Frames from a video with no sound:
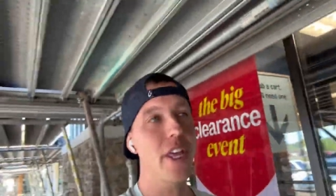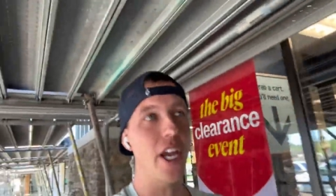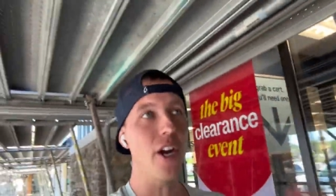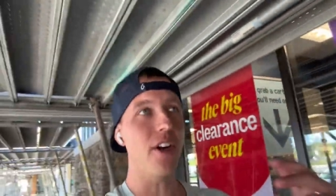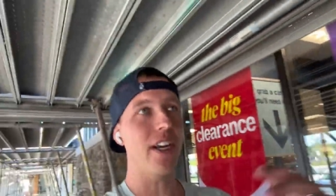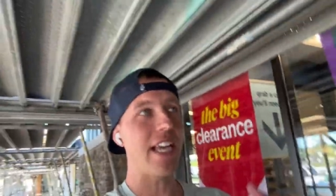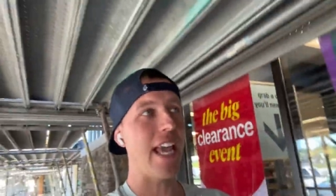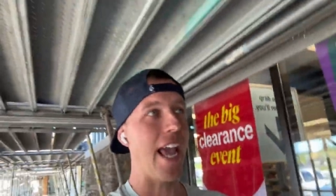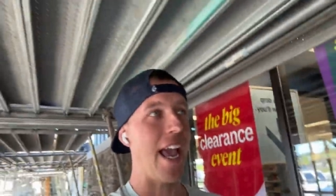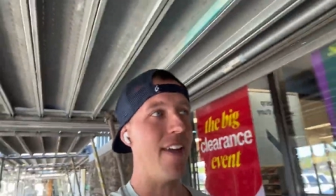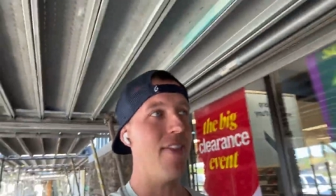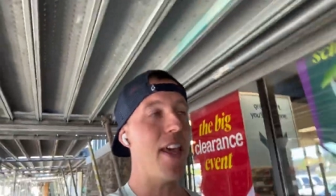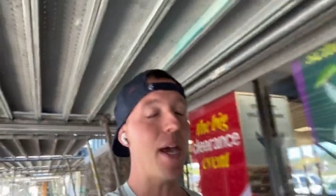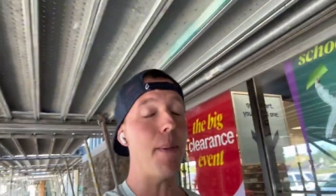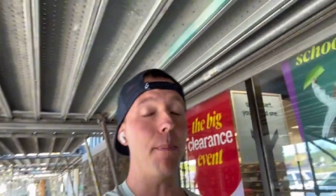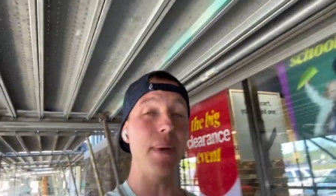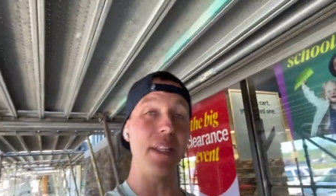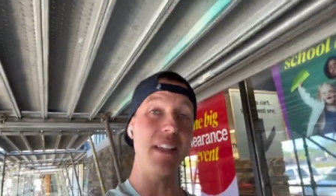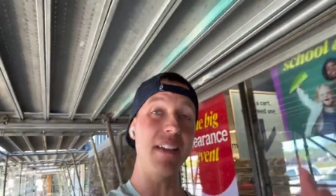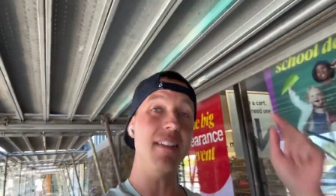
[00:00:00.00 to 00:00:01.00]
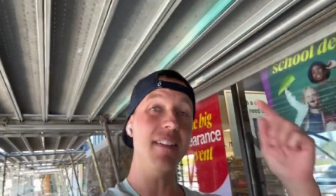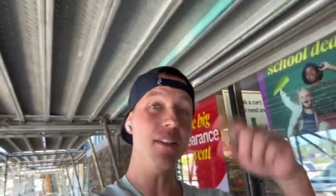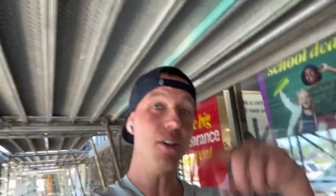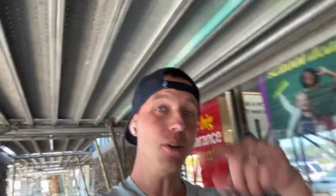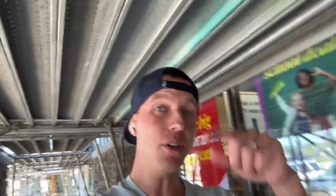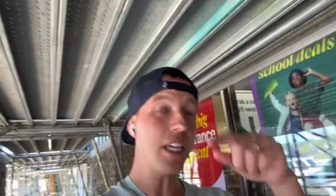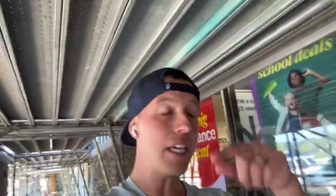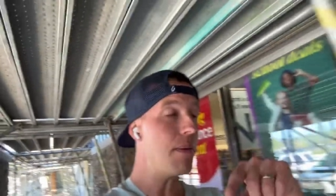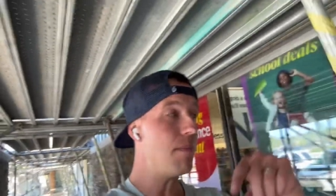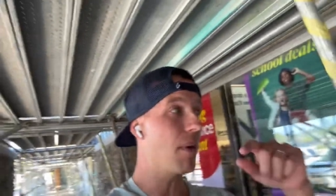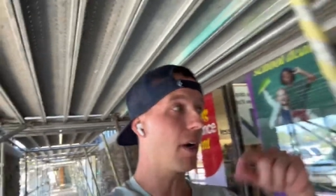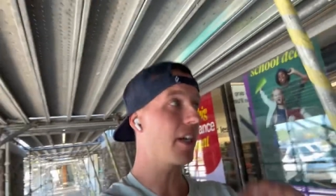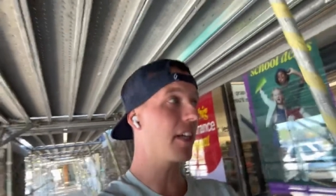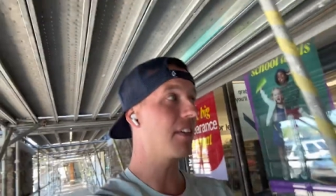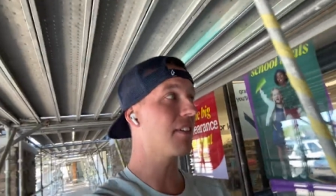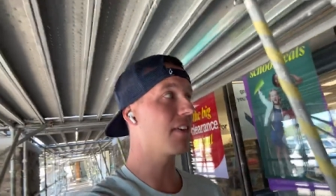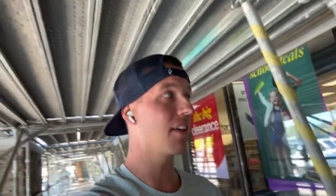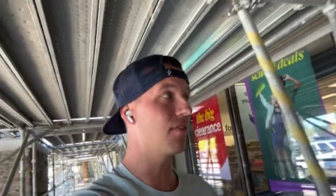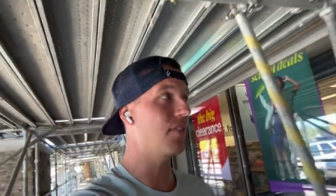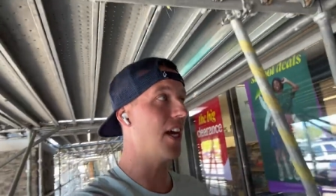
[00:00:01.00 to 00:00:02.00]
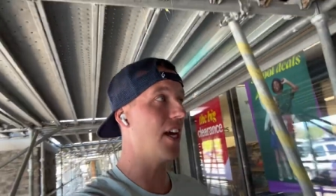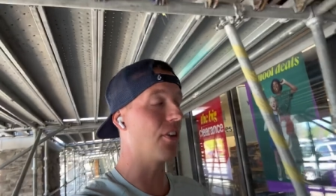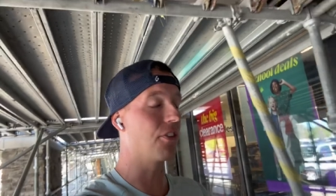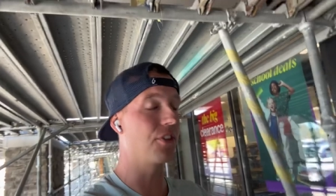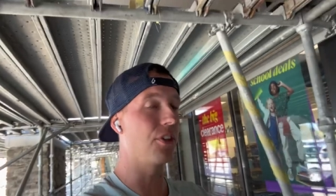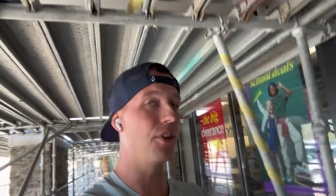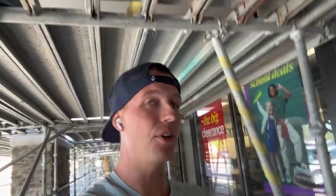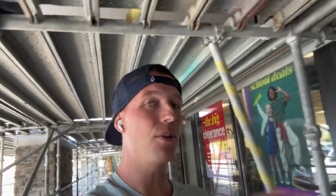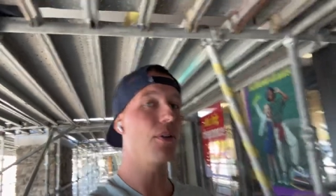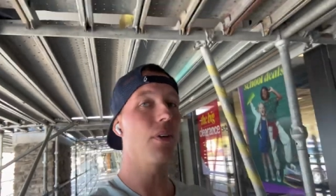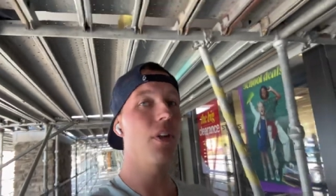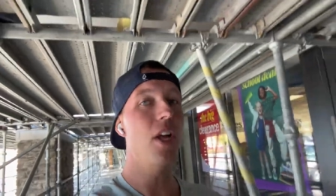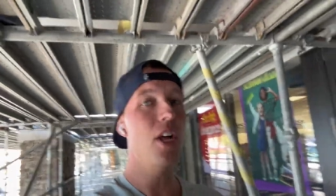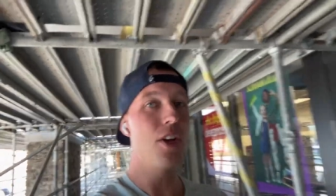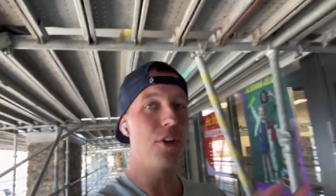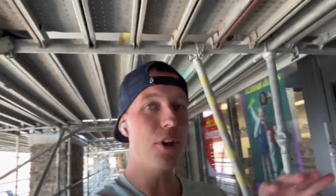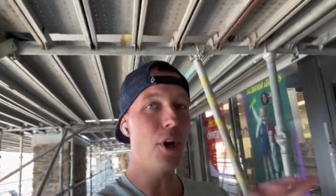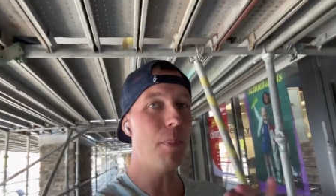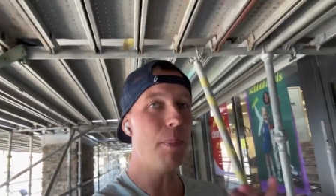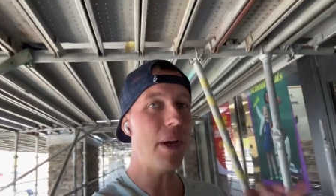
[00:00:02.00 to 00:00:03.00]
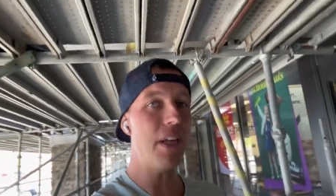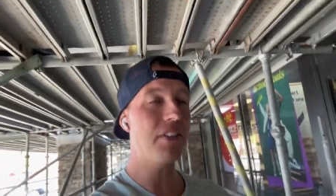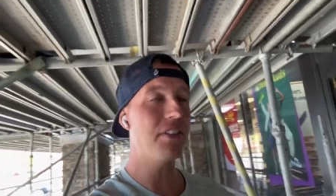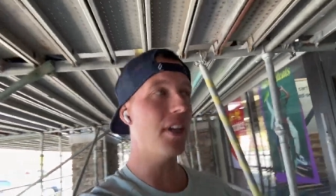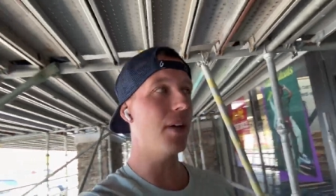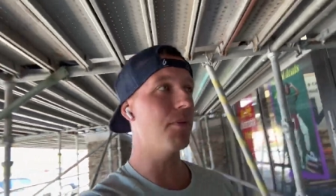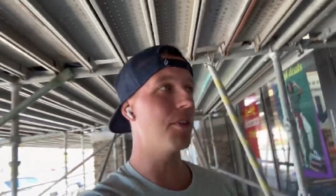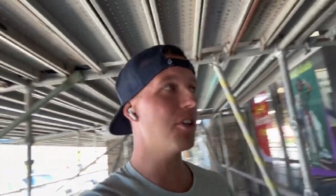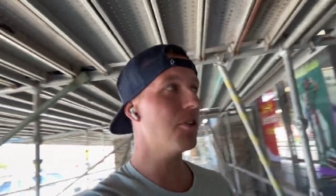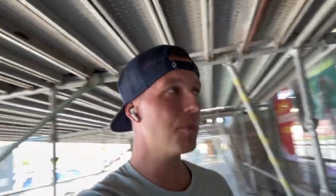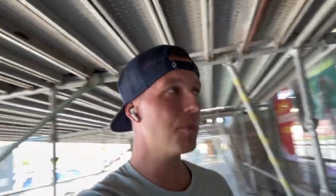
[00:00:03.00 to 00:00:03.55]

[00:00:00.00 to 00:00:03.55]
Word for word: already had that, but they still keep marking stuff down. So don't don't pass up just